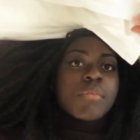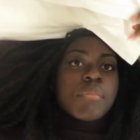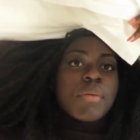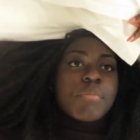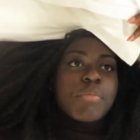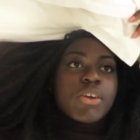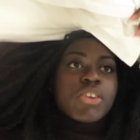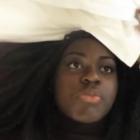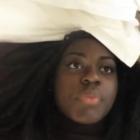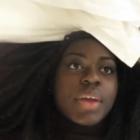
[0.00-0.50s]

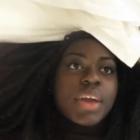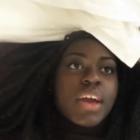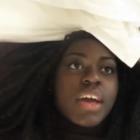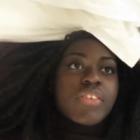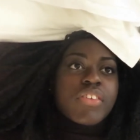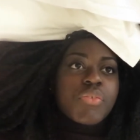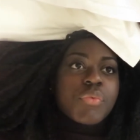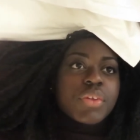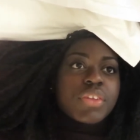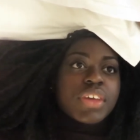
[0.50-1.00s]
My bunch of my
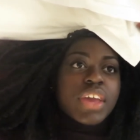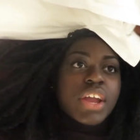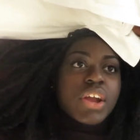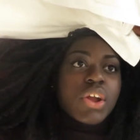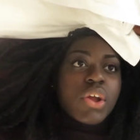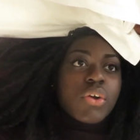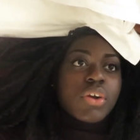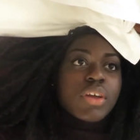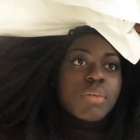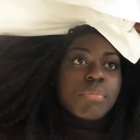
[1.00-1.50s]
cousins went to
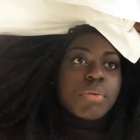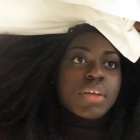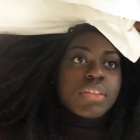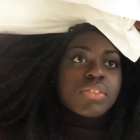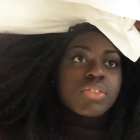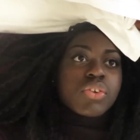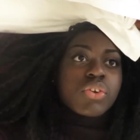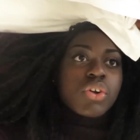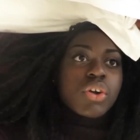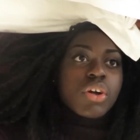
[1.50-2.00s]
karaoke,
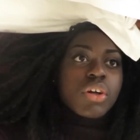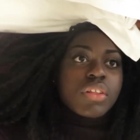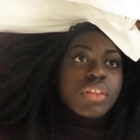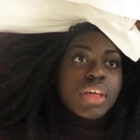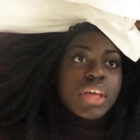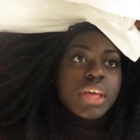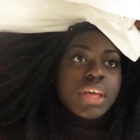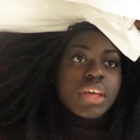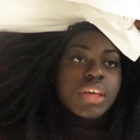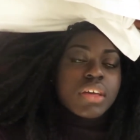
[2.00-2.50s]
but they're all
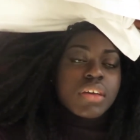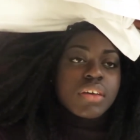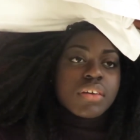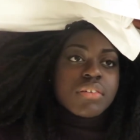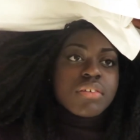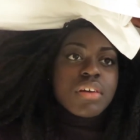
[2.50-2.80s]
like